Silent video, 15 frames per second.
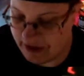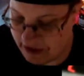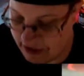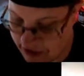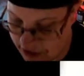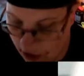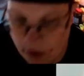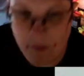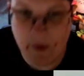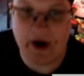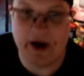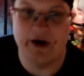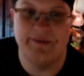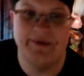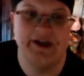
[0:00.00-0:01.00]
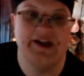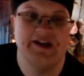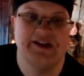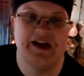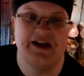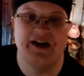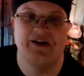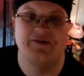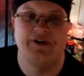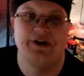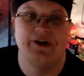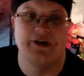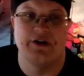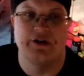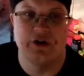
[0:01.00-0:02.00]
a saltwater because I'd never
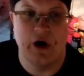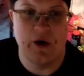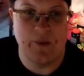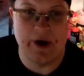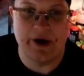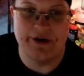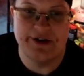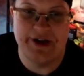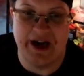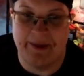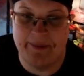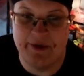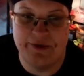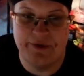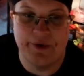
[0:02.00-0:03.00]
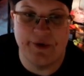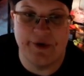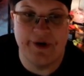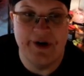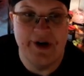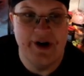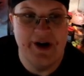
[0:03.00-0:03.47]
done a saltwater tank before.